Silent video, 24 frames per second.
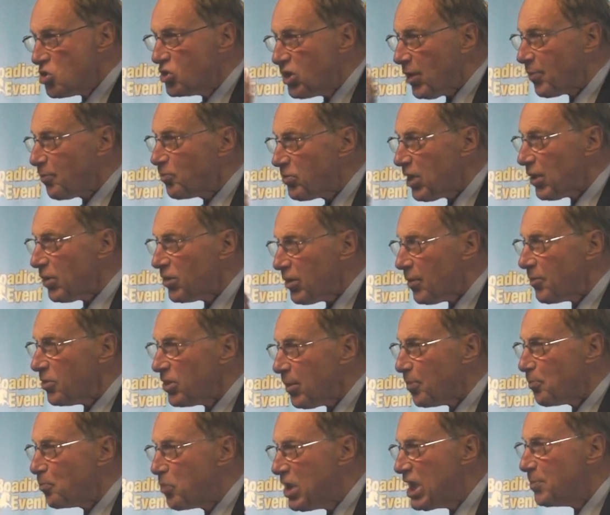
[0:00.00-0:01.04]

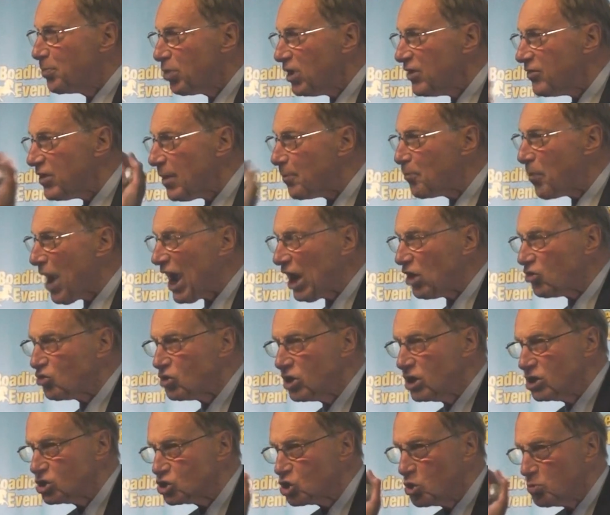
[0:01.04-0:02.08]
and the
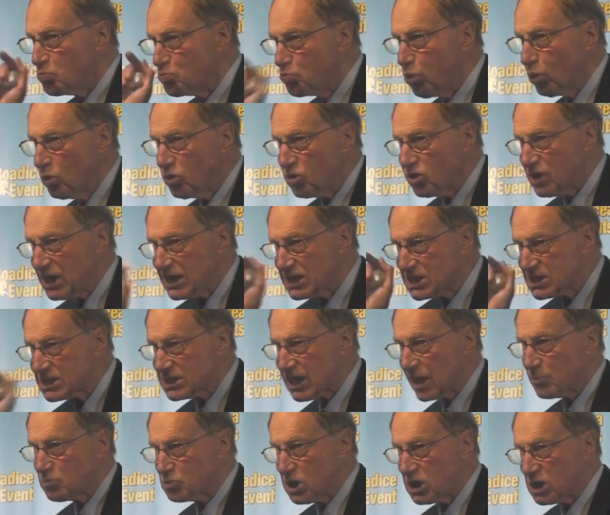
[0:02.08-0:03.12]
patriots who put this
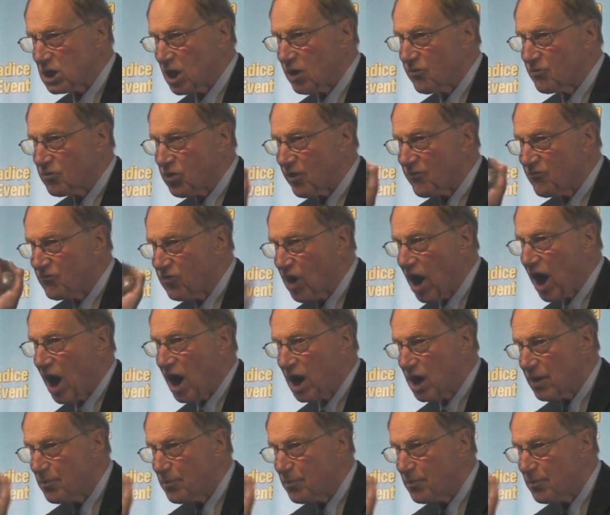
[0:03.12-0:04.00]
subject of the vile